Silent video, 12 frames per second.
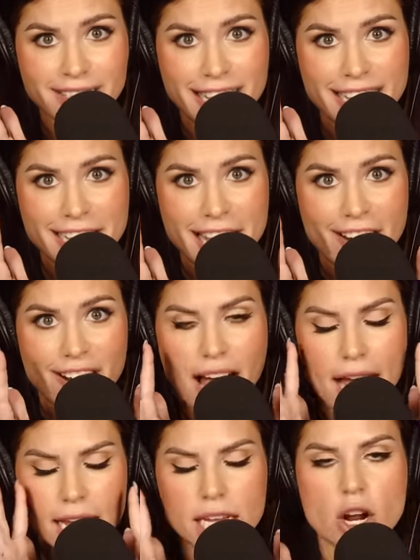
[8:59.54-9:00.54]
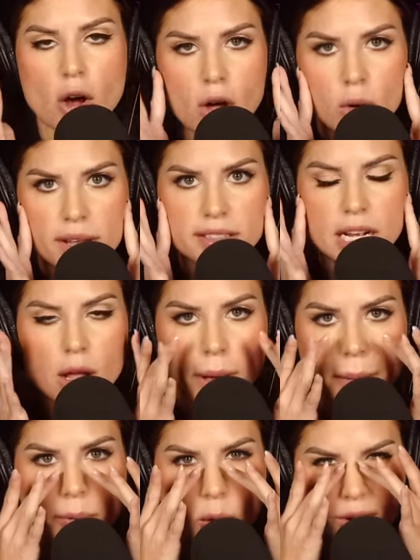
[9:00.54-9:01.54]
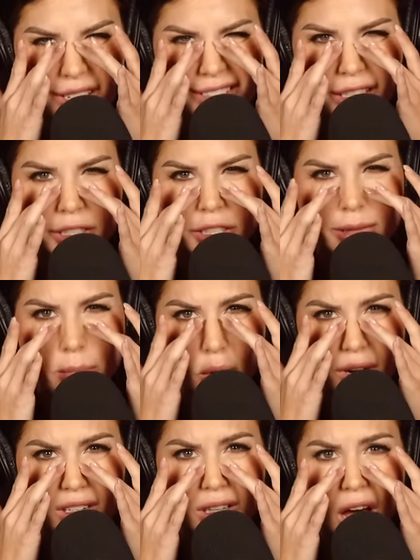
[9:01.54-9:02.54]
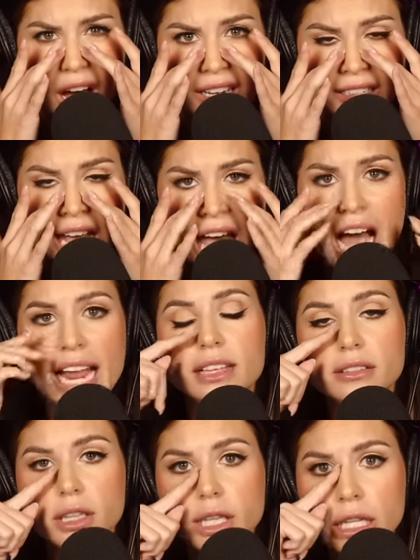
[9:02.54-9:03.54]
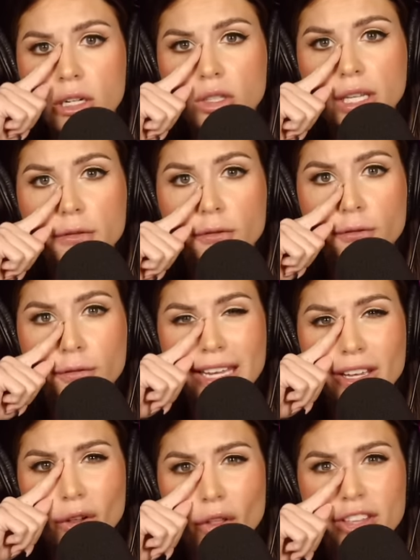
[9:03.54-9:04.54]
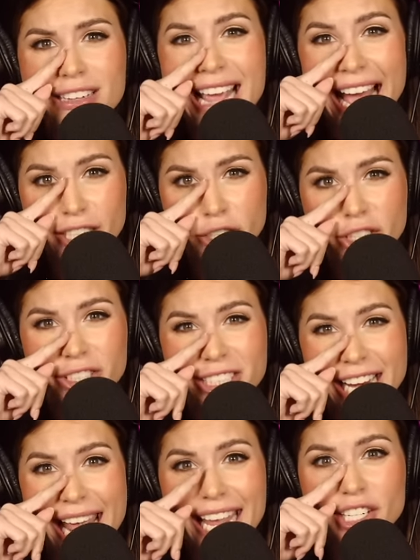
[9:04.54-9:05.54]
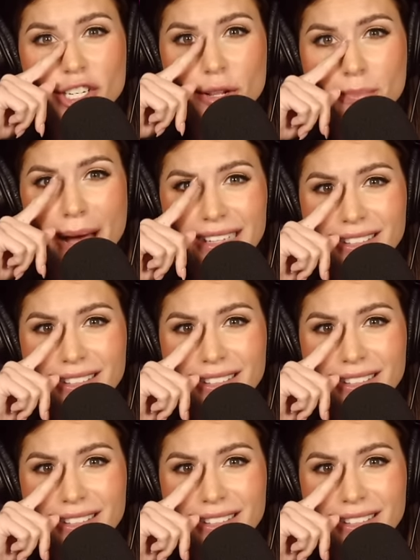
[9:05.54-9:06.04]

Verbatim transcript: Skincare, I can always tell my pores are just more clogged. I can literally feel the texture change in my